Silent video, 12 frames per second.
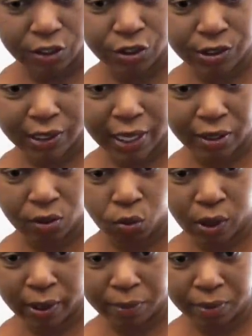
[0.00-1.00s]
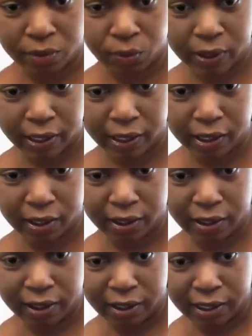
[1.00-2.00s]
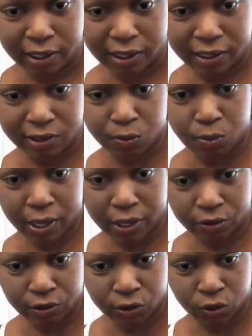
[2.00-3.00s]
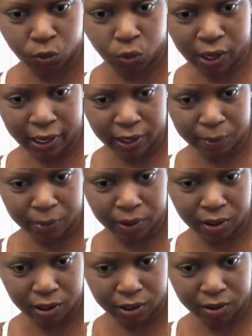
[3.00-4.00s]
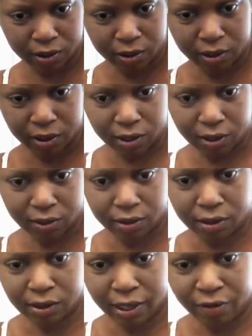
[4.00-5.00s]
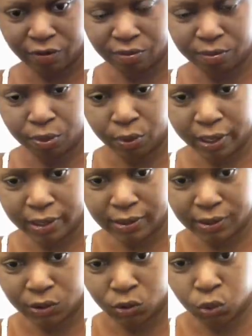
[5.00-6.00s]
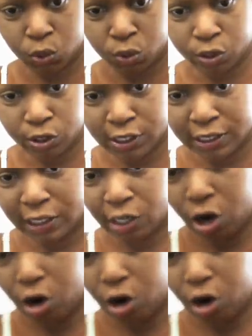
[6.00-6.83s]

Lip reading: and just kind of wipe it away. And it's better to wipe the left breast towards the